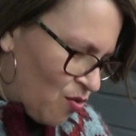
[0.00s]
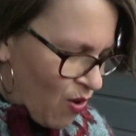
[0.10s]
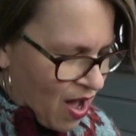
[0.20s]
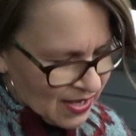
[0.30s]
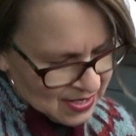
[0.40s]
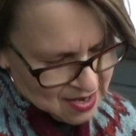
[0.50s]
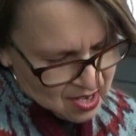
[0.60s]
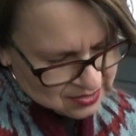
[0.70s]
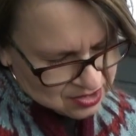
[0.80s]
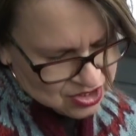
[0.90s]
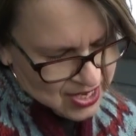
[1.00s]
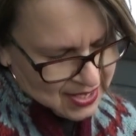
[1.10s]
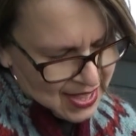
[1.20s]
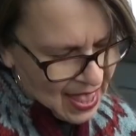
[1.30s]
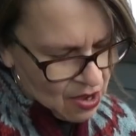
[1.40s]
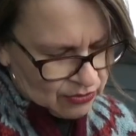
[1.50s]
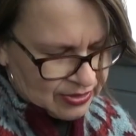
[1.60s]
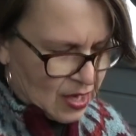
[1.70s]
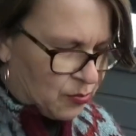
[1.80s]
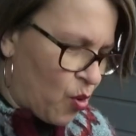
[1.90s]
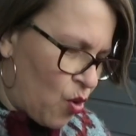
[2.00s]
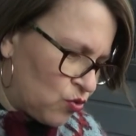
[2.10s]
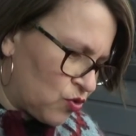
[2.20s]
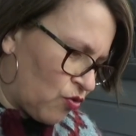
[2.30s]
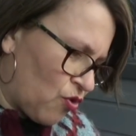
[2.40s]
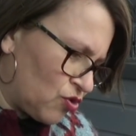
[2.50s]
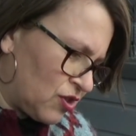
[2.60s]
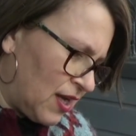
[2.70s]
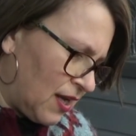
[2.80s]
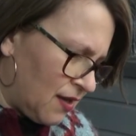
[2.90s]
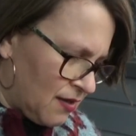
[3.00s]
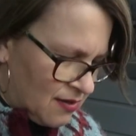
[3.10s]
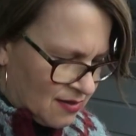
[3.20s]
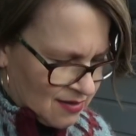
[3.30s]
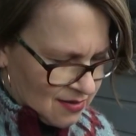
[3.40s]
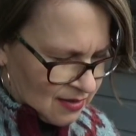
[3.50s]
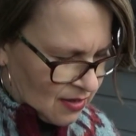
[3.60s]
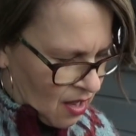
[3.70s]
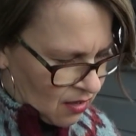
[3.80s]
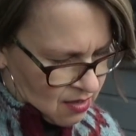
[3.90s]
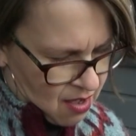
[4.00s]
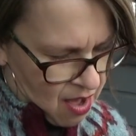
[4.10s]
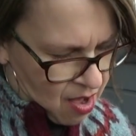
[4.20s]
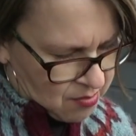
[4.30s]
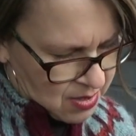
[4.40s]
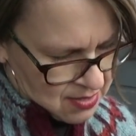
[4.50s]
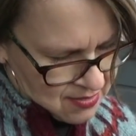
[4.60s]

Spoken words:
why not check out that postcrossing.com.